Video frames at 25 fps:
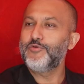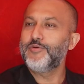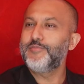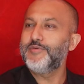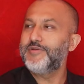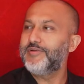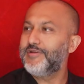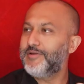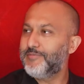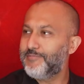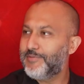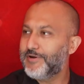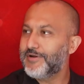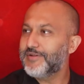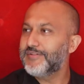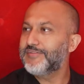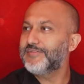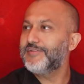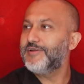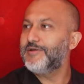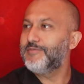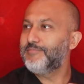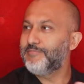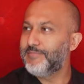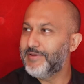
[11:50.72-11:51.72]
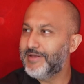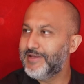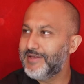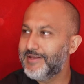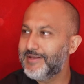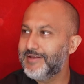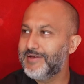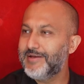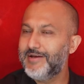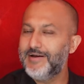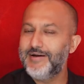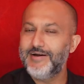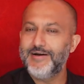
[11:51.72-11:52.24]
women in Pakistan
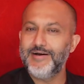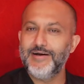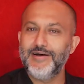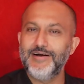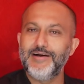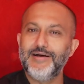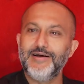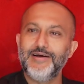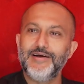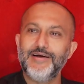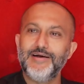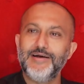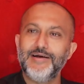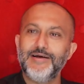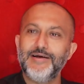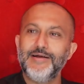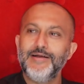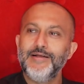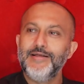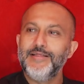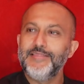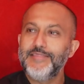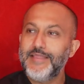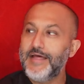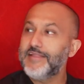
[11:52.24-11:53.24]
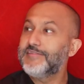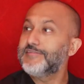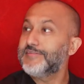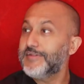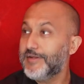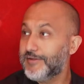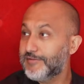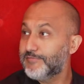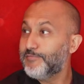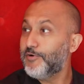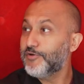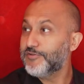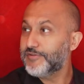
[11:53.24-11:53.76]
being that
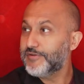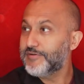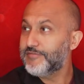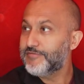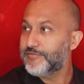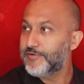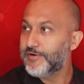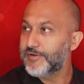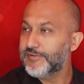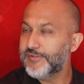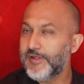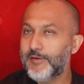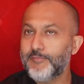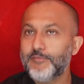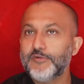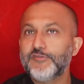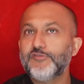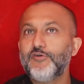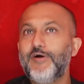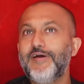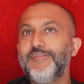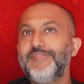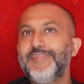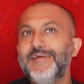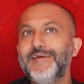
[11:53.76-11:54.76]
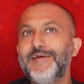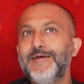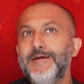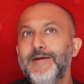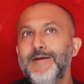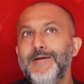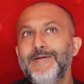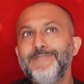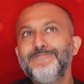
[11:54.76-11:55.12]
sex positive, for example. So I think